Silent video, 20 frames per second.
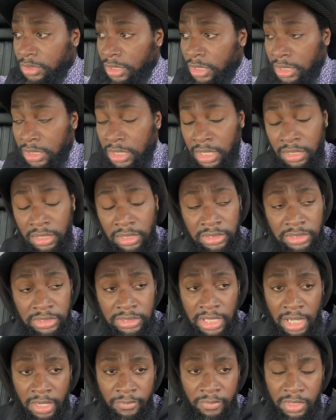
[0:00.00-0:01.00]
Again, this
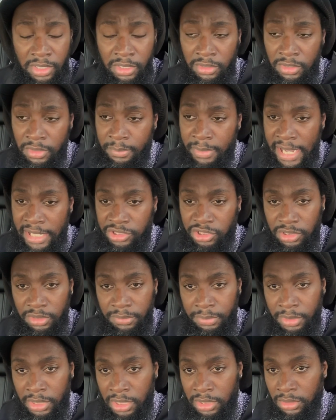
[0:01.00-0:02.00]
is not a video to bash her,
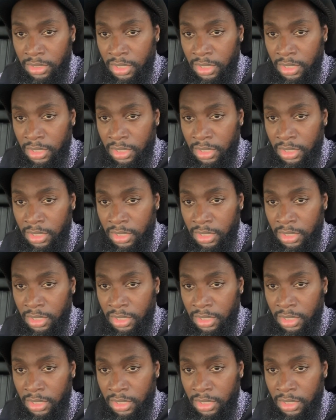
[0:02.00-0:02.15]
but